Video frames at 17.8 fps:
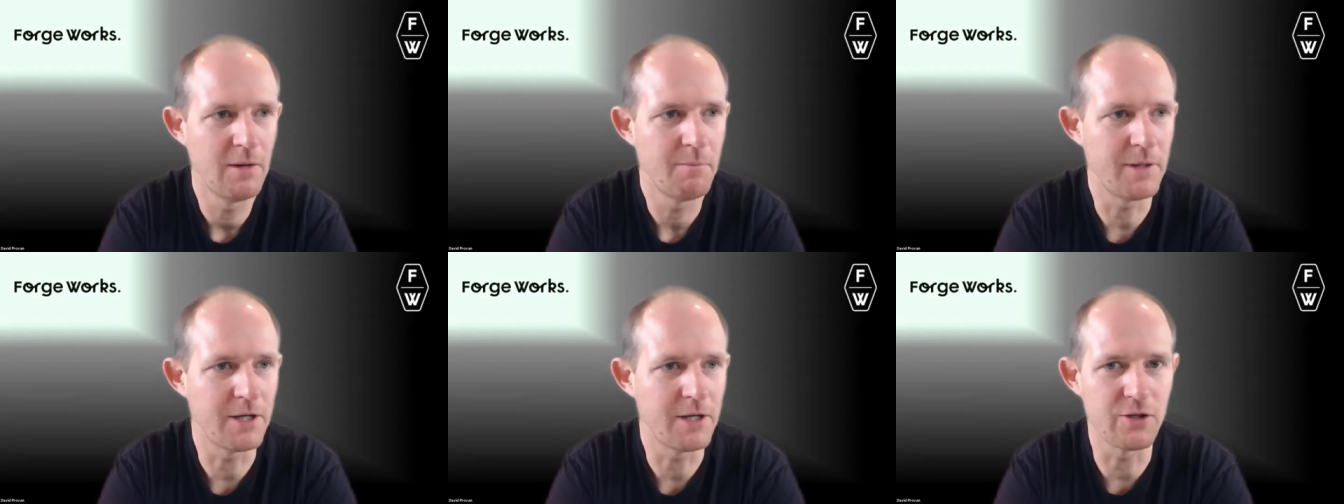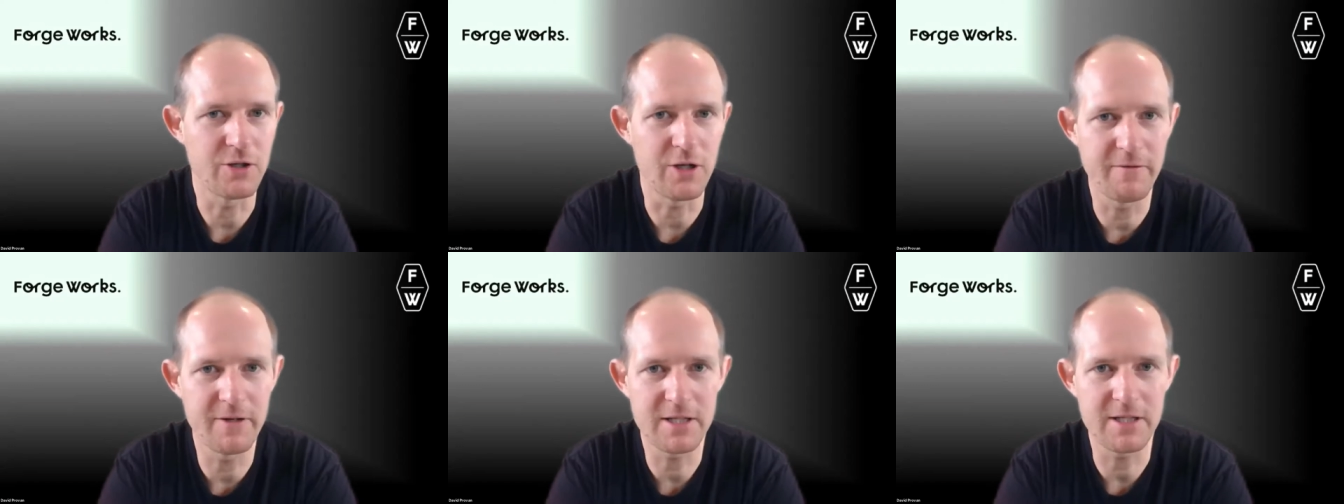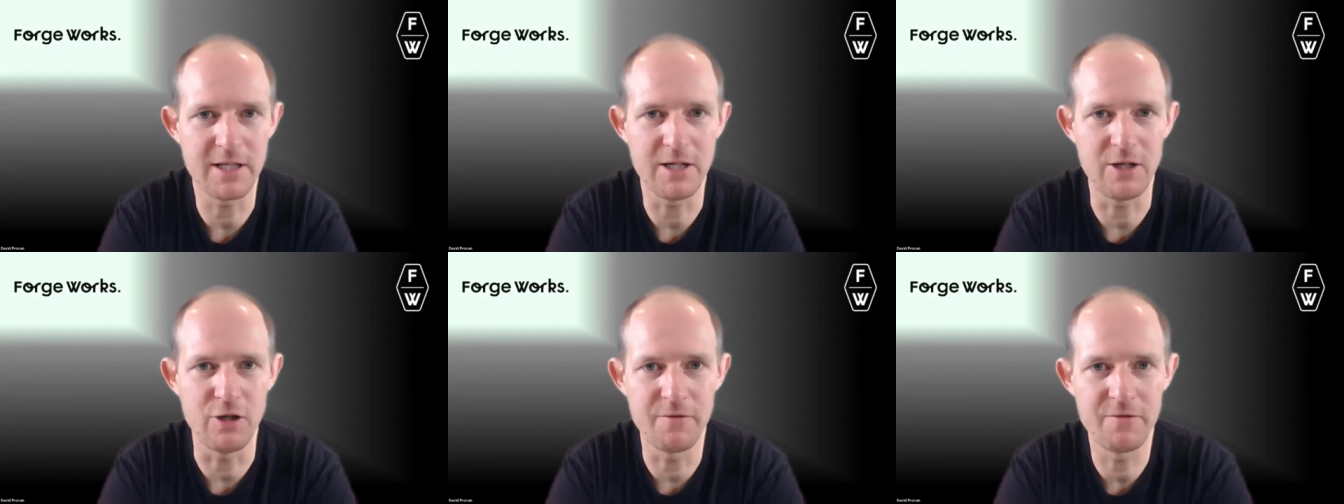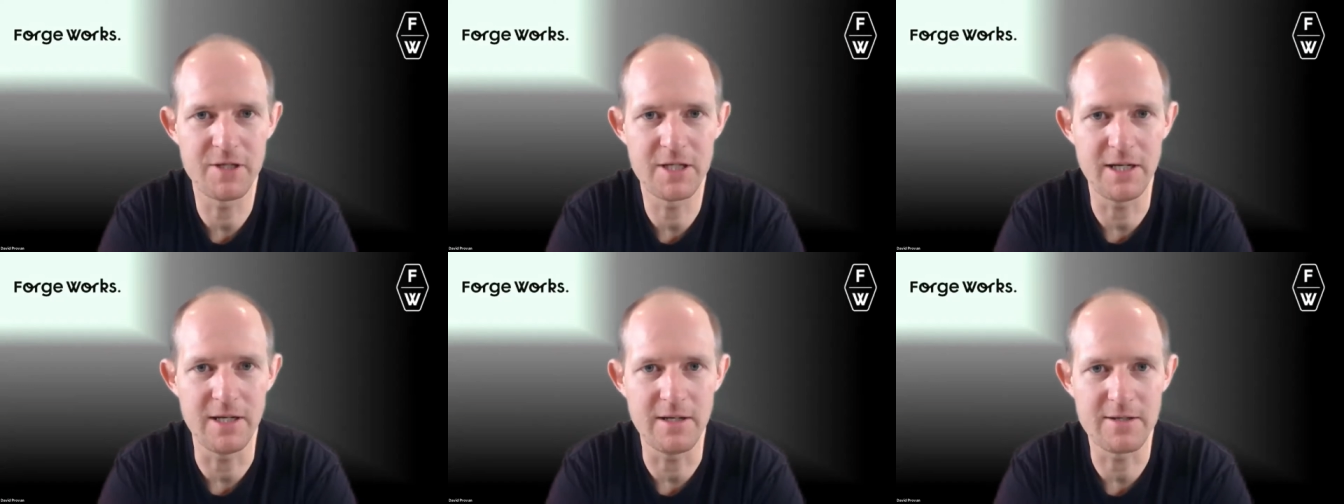because obviously you've
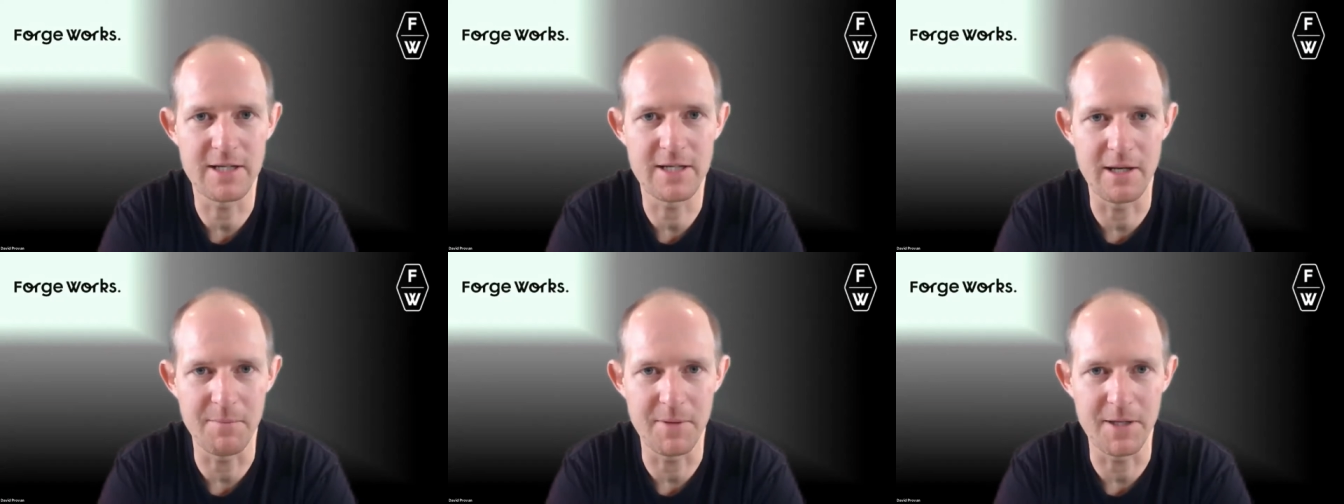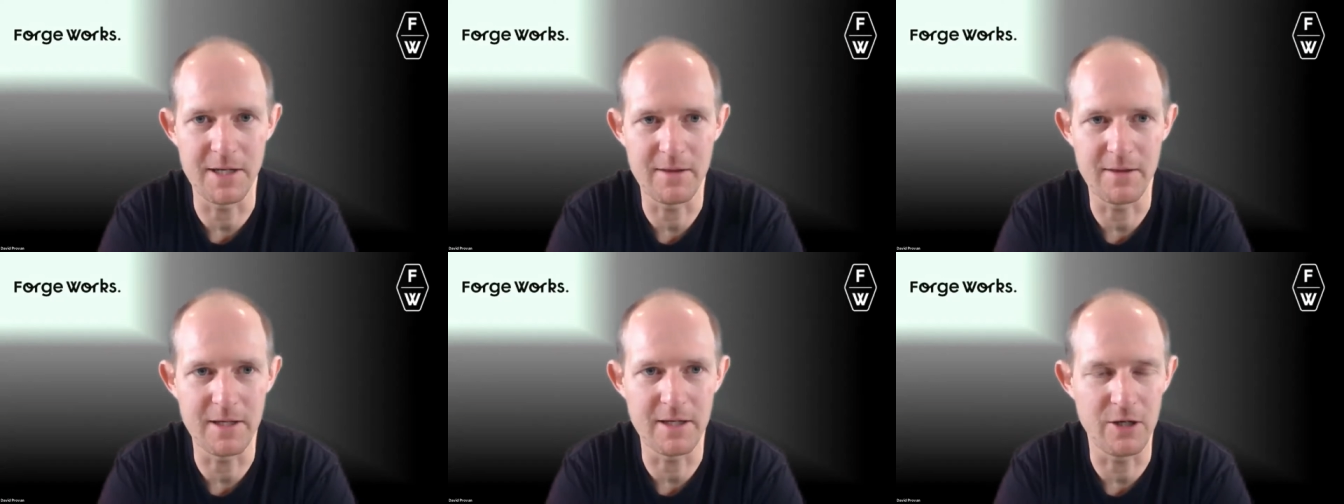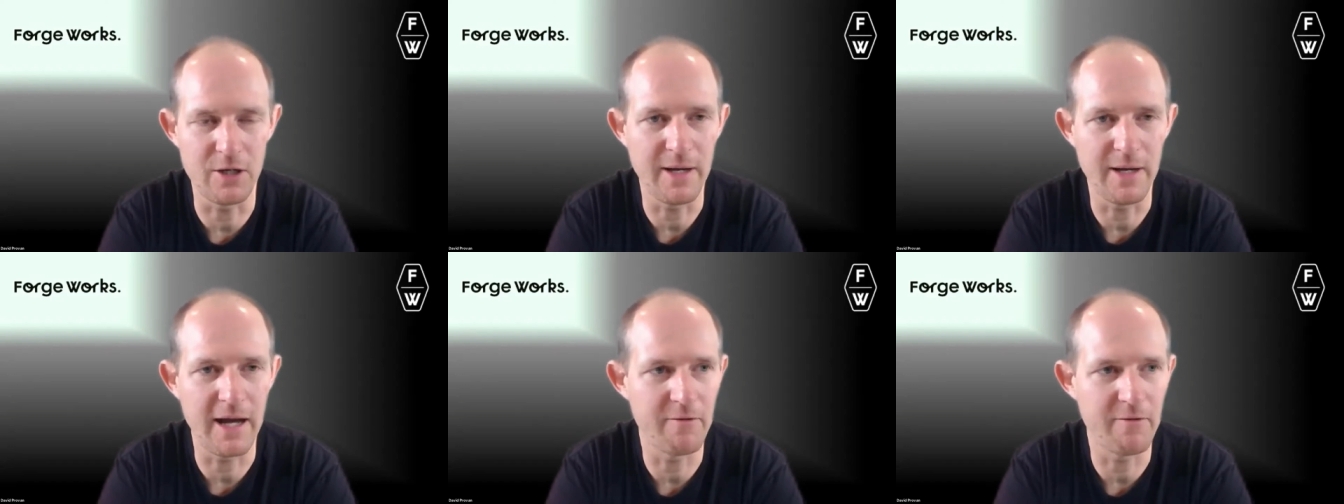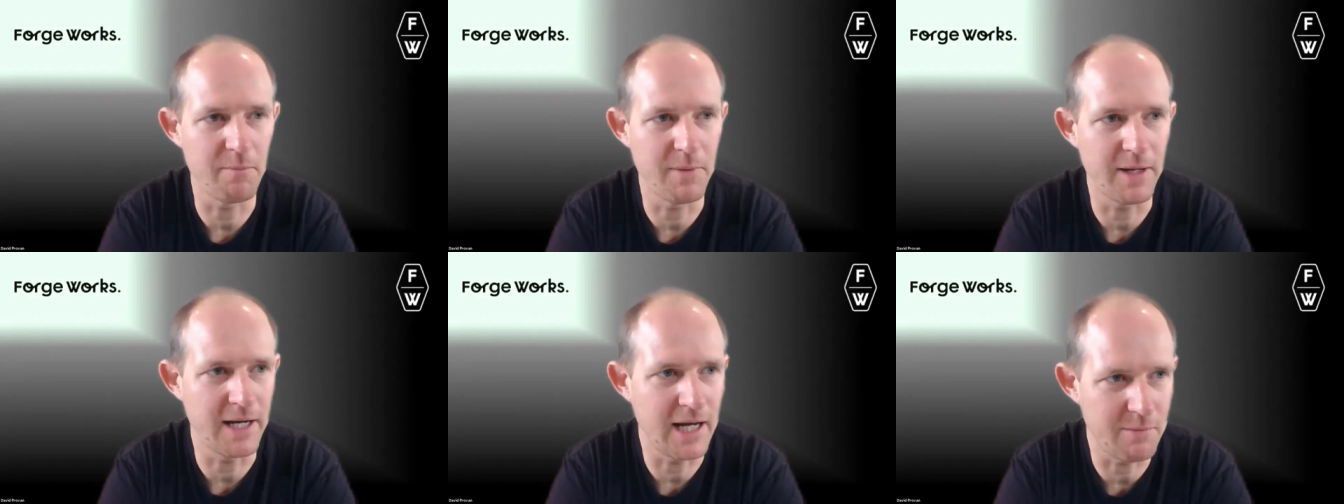seen something that you haven't
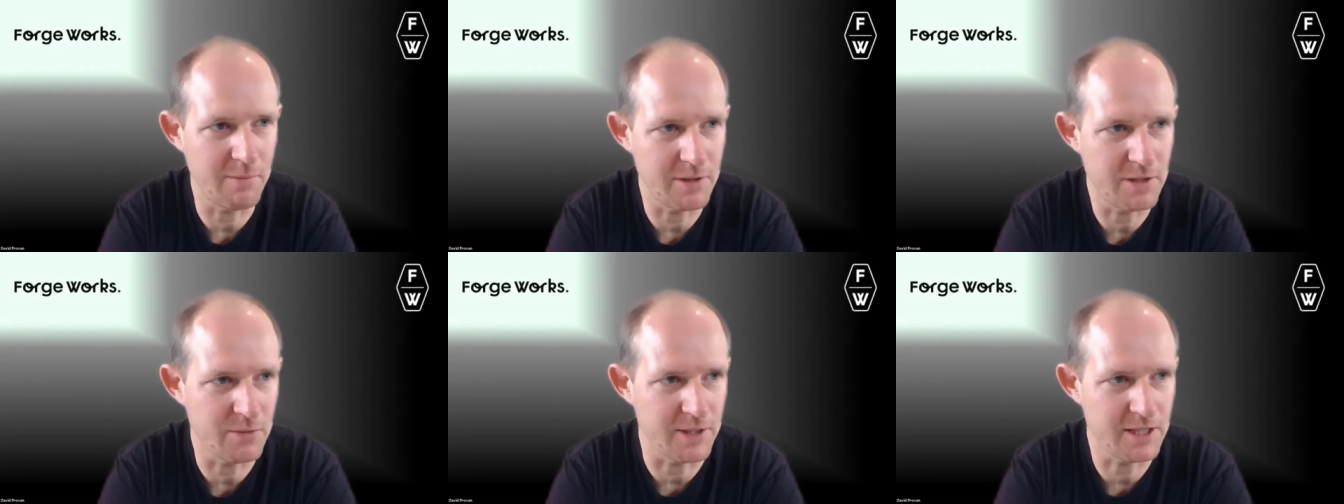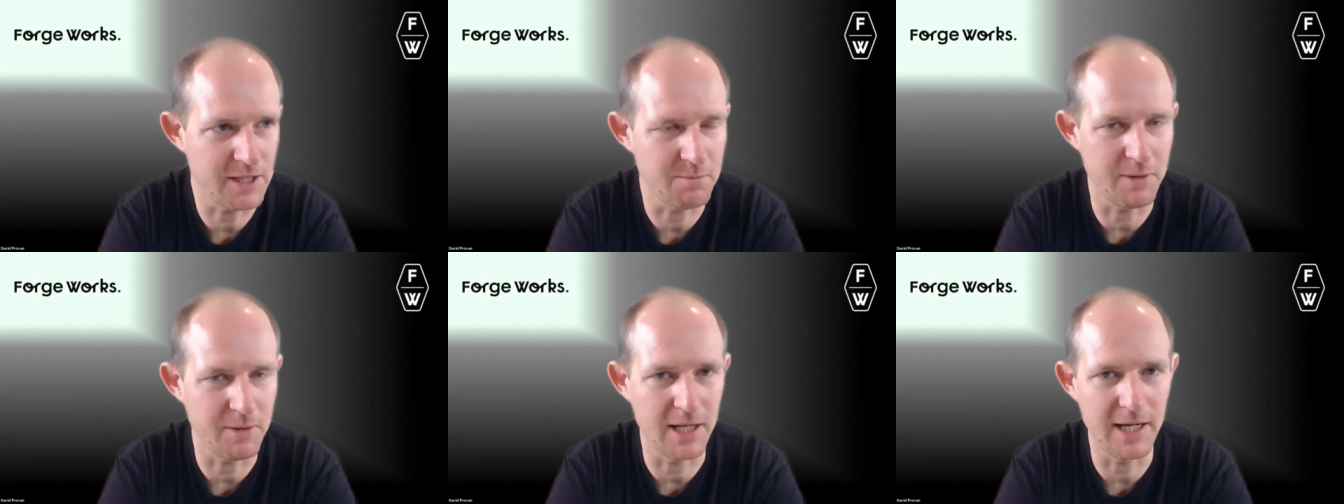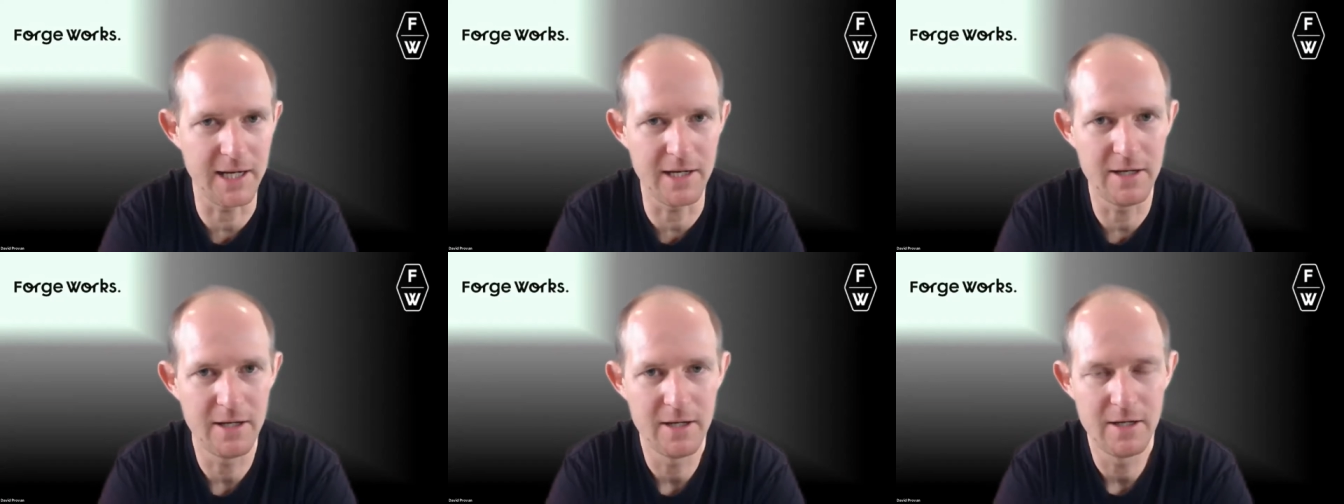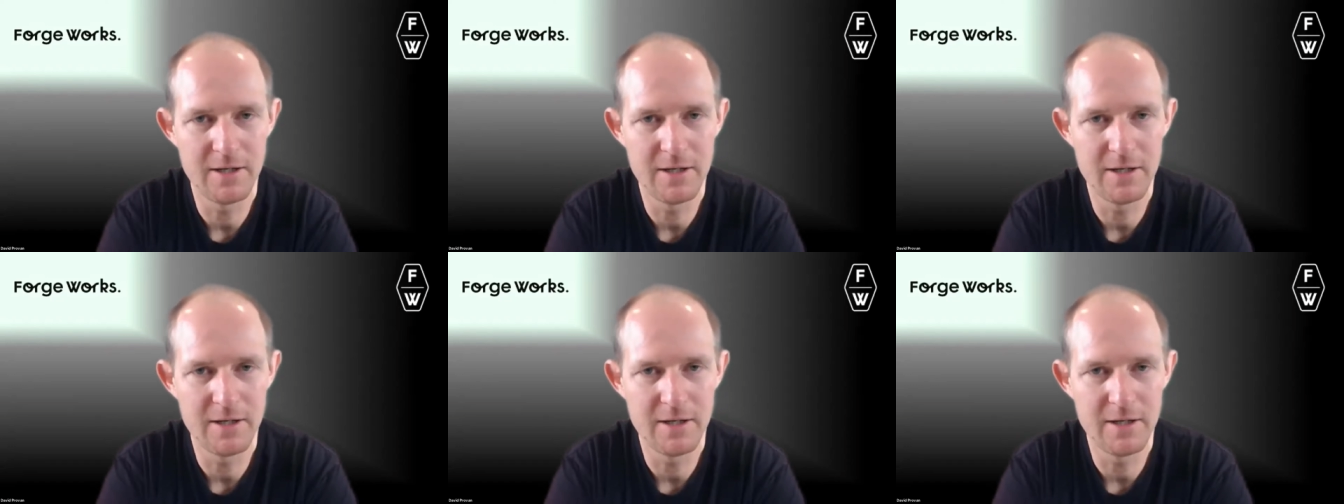been able to explain